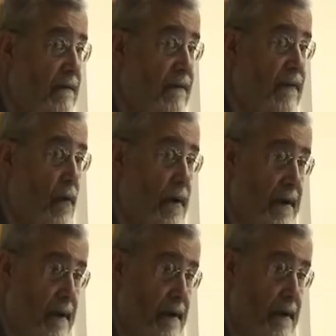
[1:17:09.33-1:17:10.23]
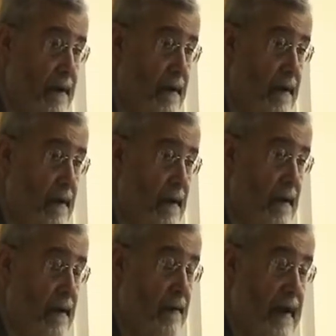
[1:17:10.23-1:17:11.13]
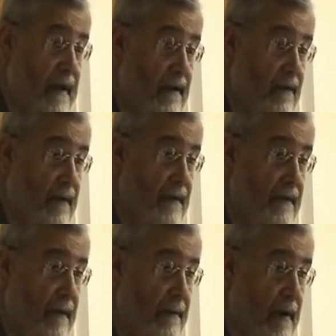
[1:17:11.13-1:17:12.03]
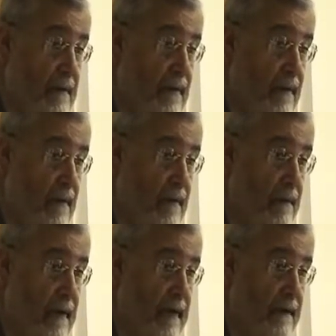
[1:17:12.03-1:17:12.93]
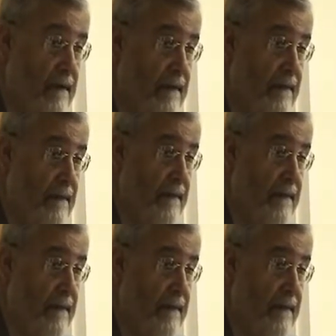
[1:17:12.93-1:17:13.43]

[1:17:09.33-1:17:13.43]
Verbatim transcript: of 40, am I going to treat the sleep problem with an oral appliance?